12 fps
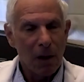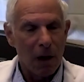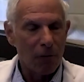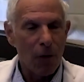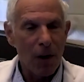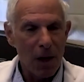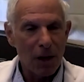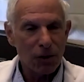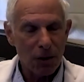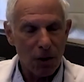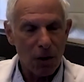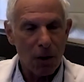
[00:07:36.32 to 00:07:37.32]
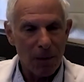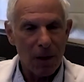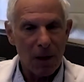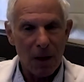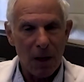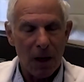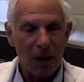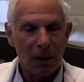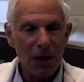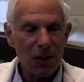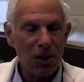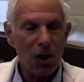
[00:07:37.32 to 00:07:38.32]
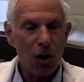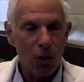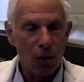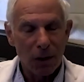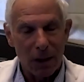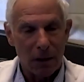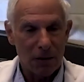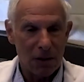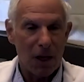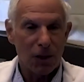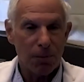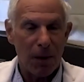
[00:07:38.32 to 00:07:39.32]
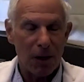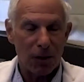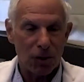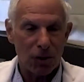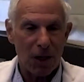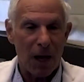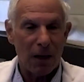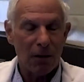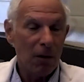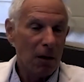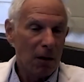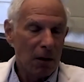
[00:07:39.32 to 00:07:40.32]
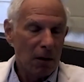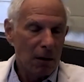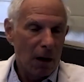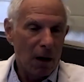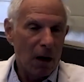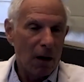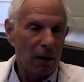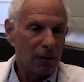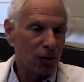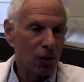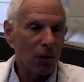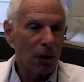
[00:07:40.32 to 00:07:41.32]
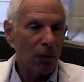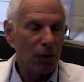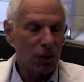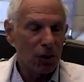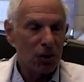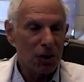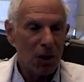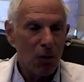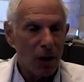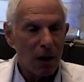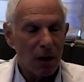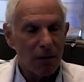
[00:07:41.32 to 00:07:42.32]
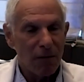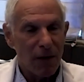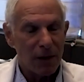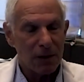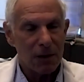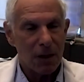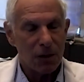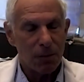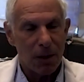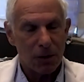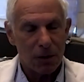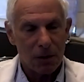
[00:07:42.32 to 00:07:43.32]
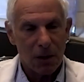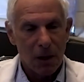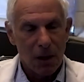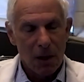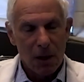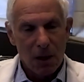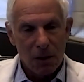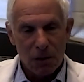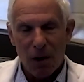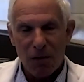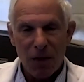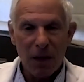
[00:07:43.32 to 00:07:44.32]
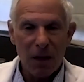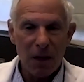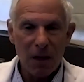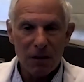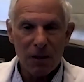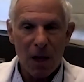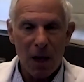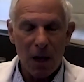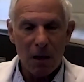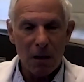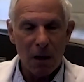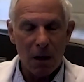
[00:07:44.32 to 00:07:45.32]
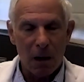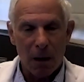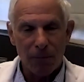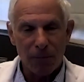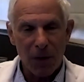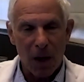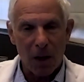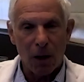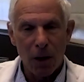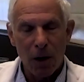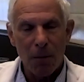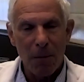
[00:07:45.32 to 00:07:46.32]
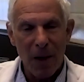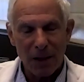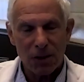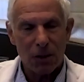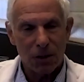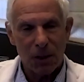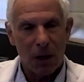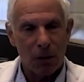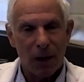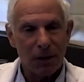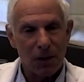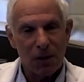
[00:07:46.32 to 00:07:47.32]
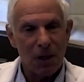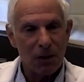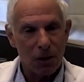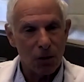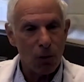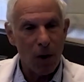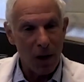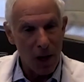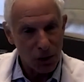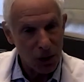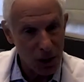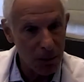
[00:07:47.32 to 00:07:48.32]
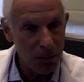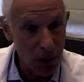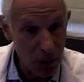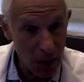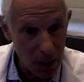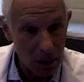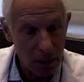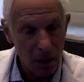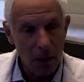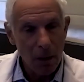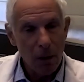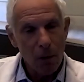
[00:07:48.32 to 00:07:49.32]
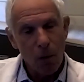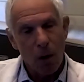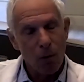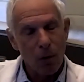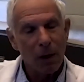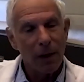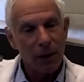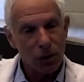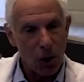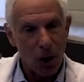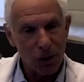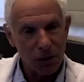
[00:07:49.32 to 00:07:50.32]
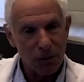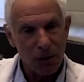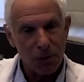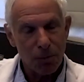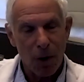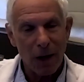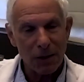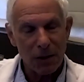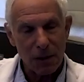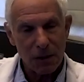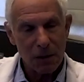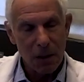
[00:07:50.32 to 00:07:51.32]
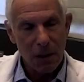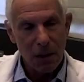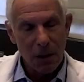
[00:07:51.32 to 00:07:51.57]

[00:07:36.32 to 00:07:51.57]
of radiation therapy in at least the early stage patients, and uh, certainly we should see one in advanced stage patients. So I think it is a, um, a clear message that I would like to send to the radiation community, who are really in charge of this process,